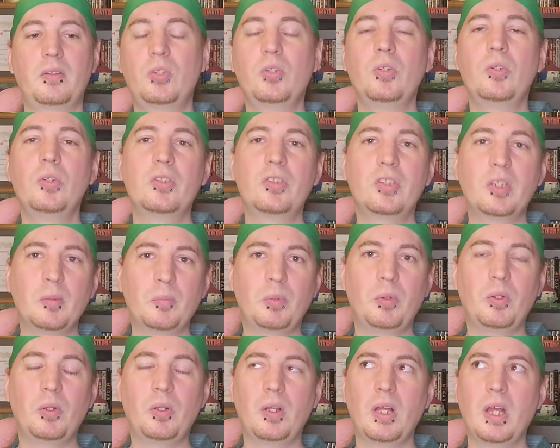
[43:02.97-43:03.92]
too
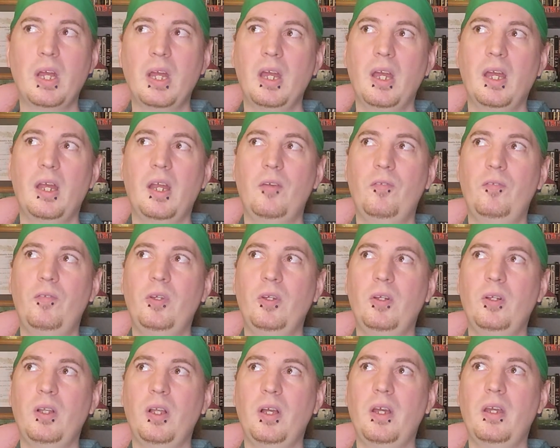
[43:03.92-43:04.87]
simple, and I
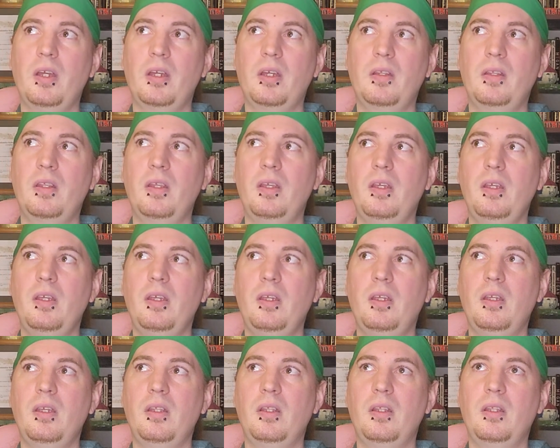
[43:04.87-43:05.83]
feel like
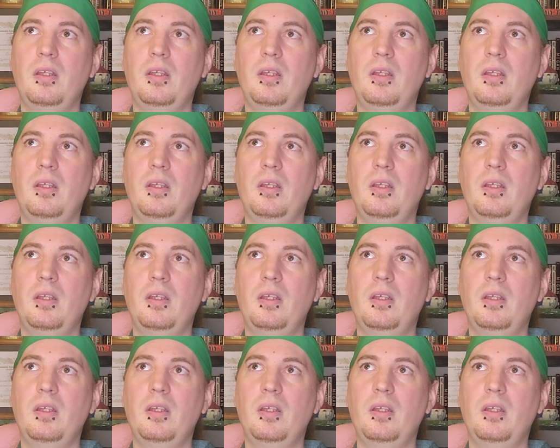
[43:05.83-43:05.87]
the